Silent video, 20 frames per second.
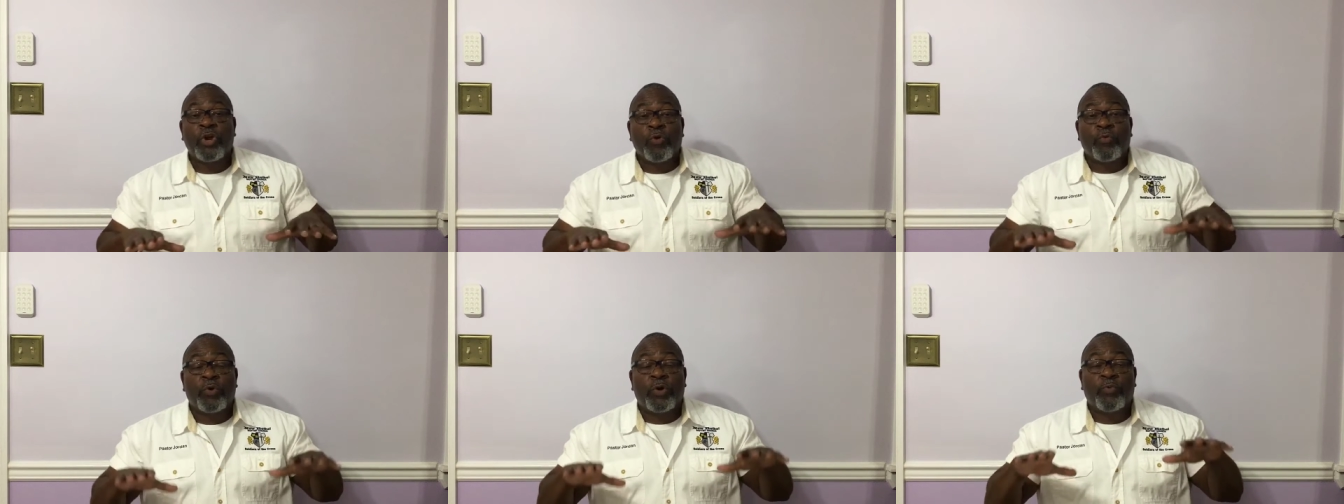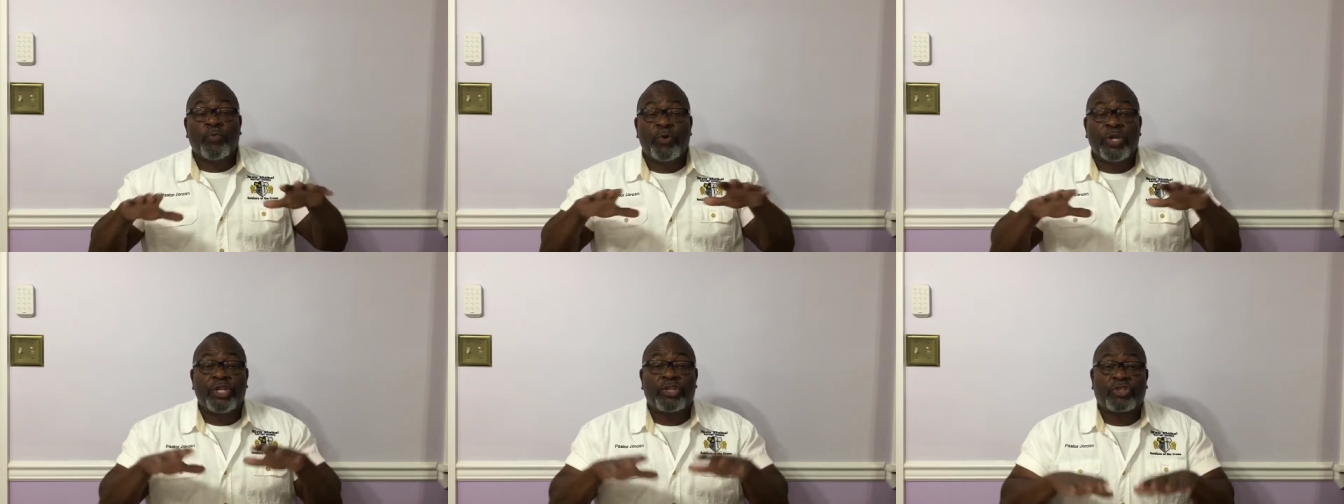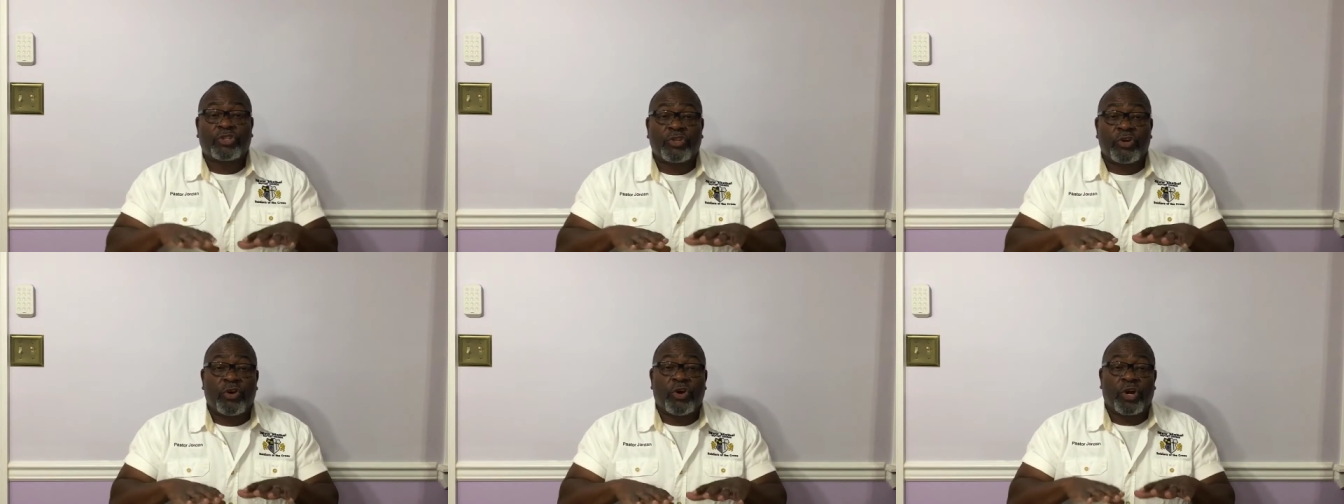when we
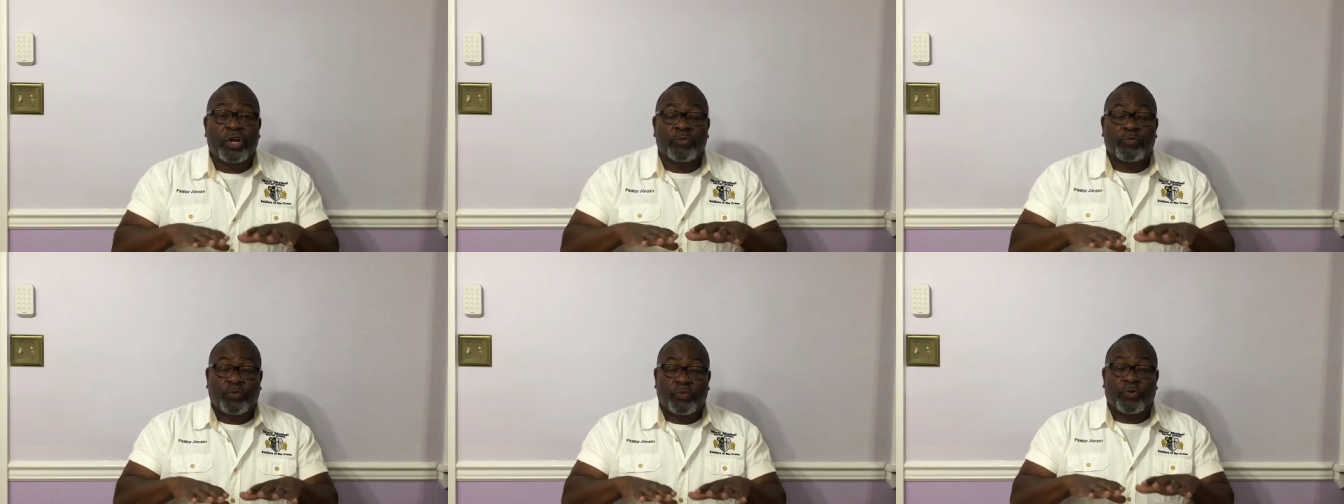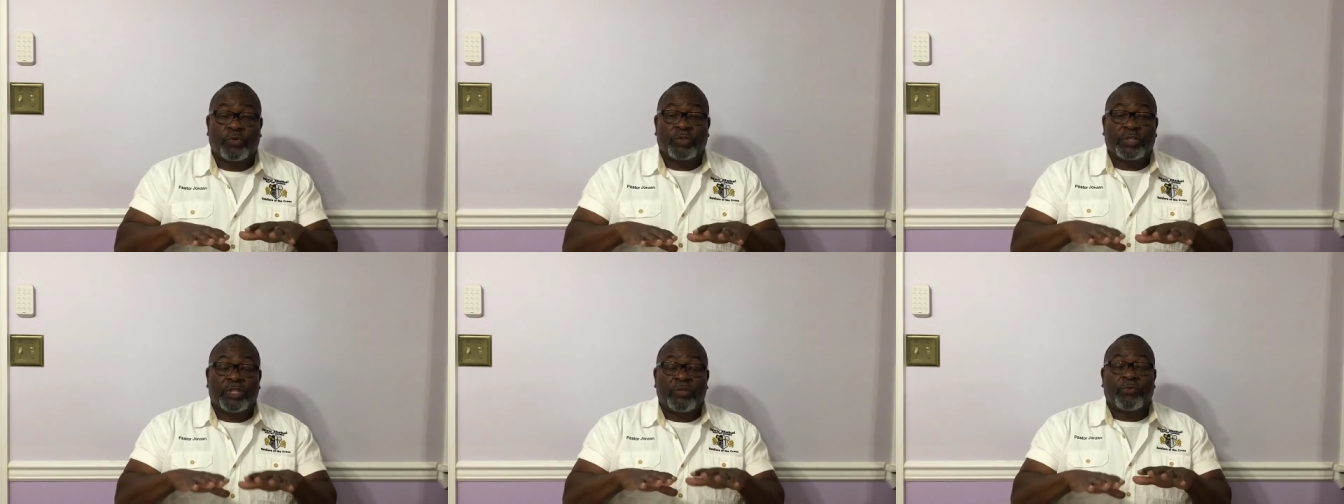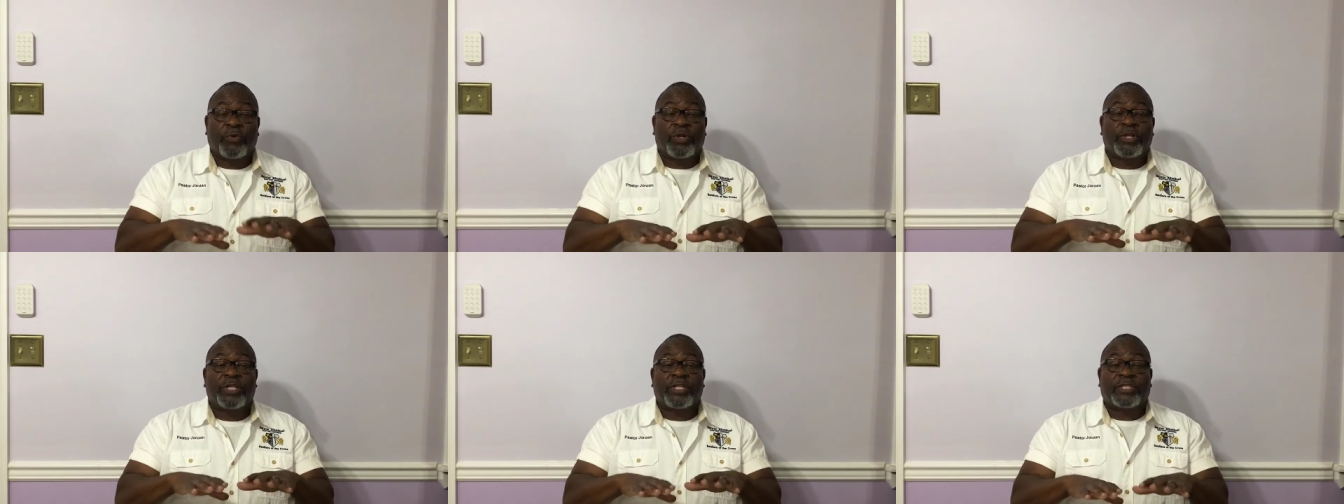start want,
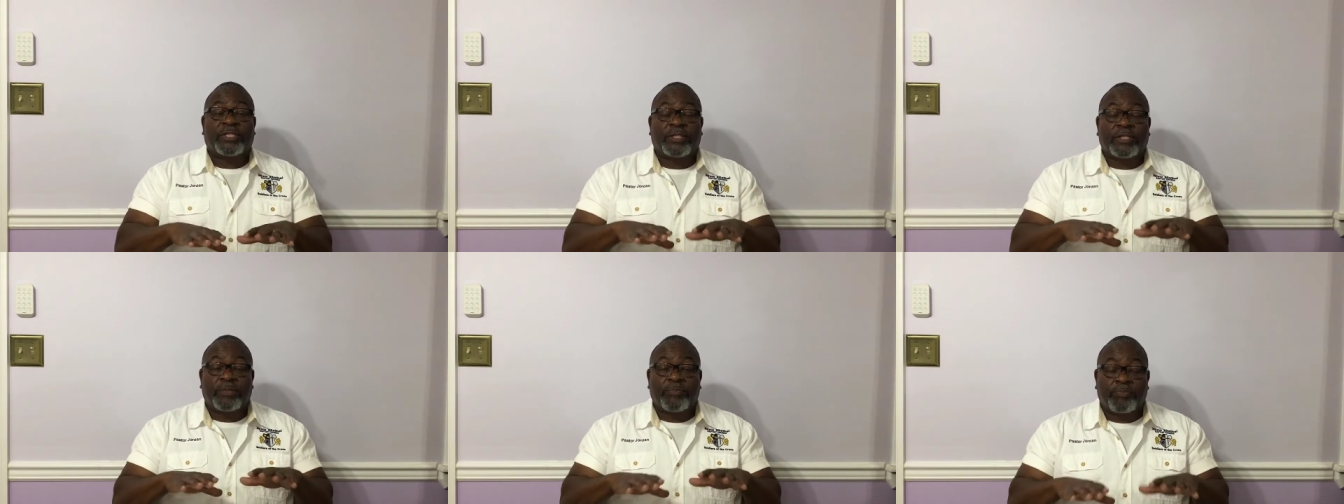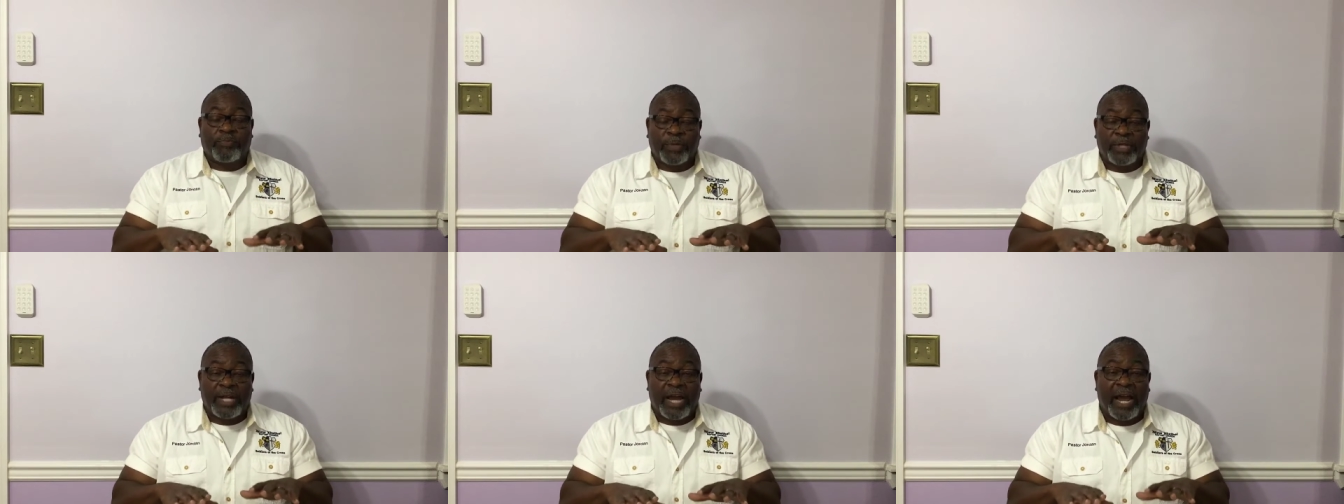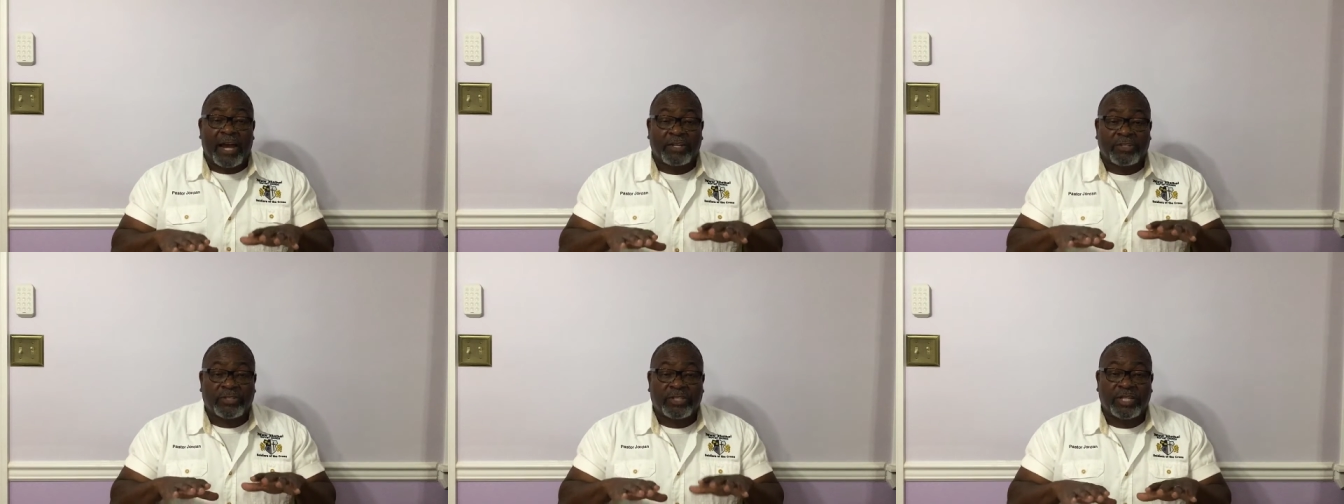wanting to put
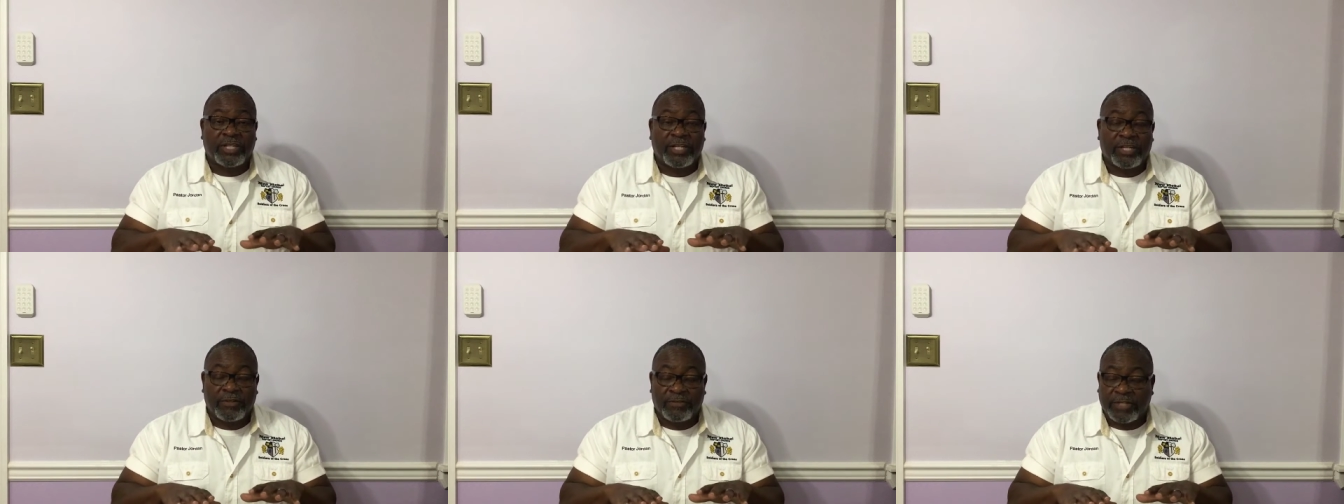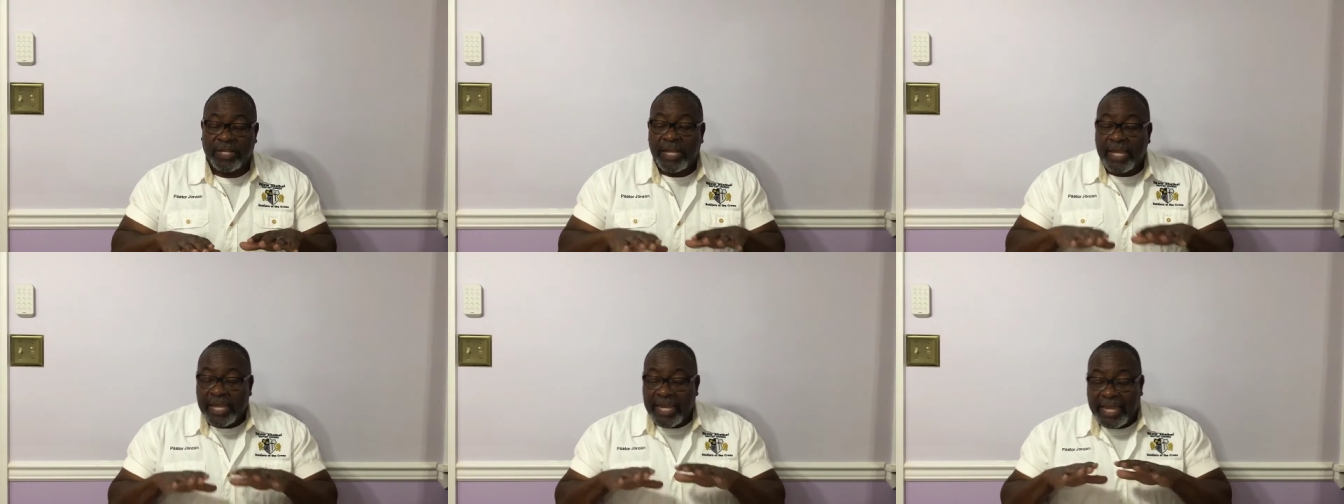ourselves